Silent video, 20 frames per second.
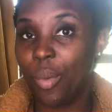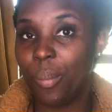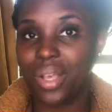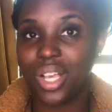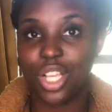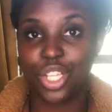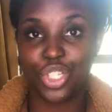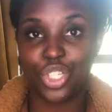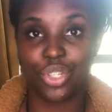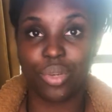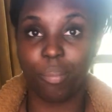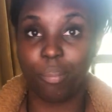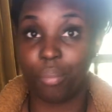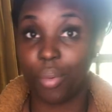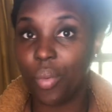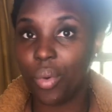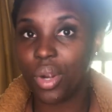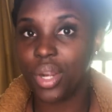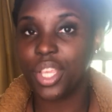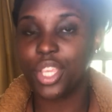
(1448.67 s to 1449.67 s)
because you're
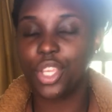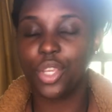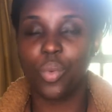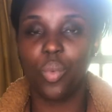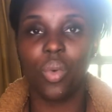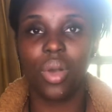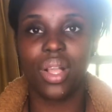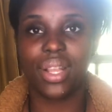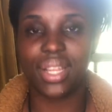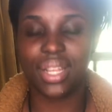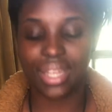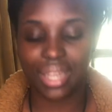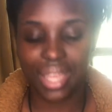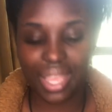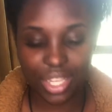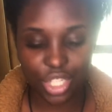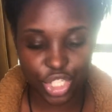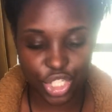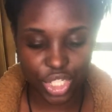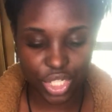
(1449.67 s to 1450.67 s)
bored and you want
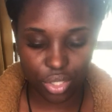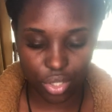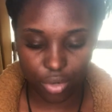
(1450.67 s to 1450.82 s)
connection,